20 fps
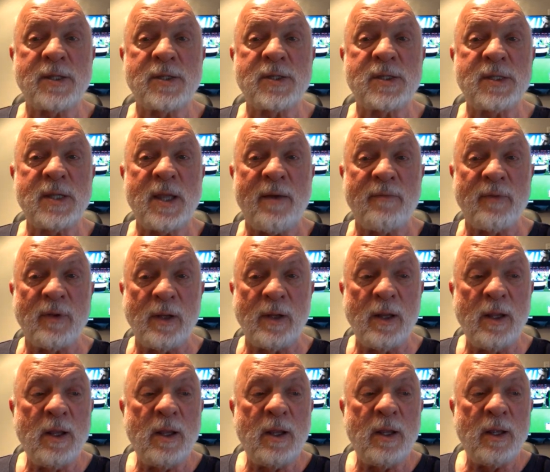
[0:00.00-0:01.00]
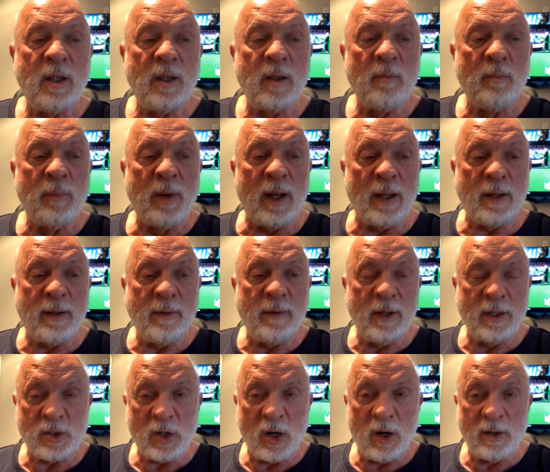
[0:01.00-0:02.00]
as 7. But
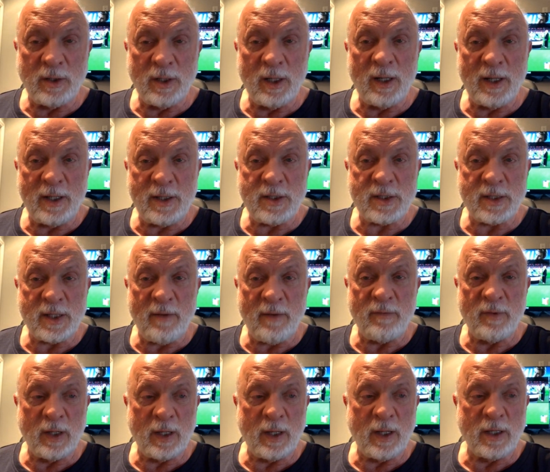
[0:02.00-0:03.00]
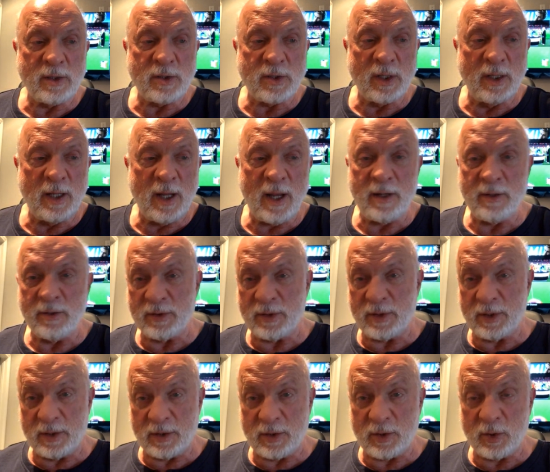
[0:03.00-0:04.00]
it's hard to lay 7 against the
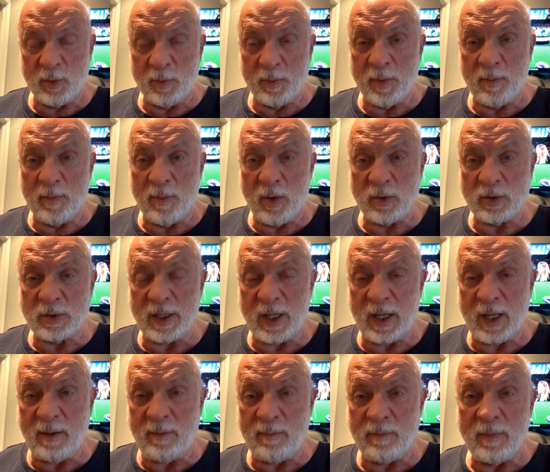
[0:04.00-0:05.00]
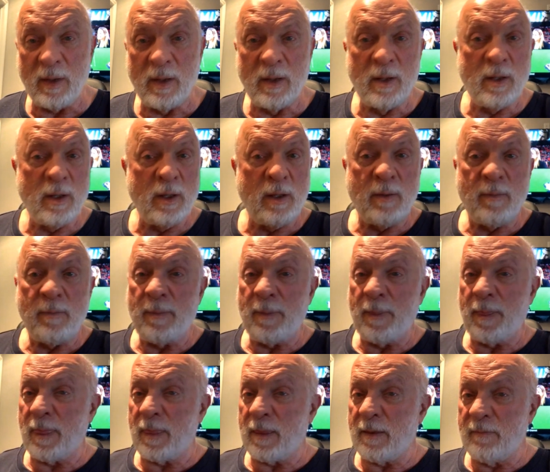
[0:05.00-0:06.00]
Niners. It's a Super Bowl team,
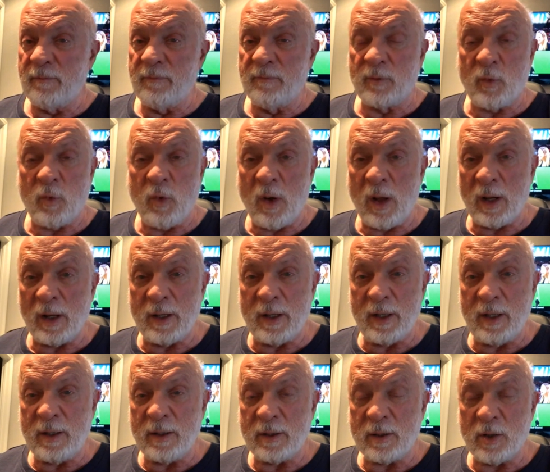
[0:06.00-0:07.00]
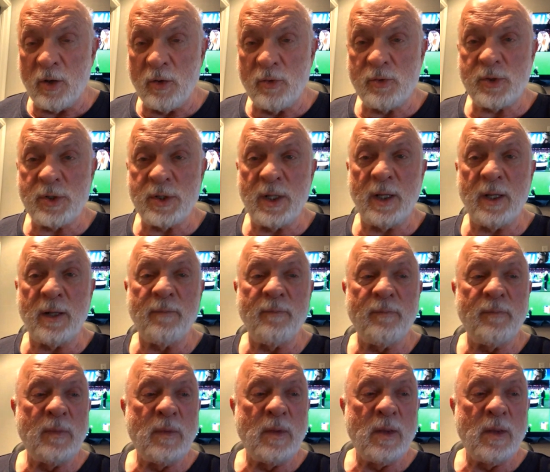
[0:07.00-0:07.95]
quality coaching.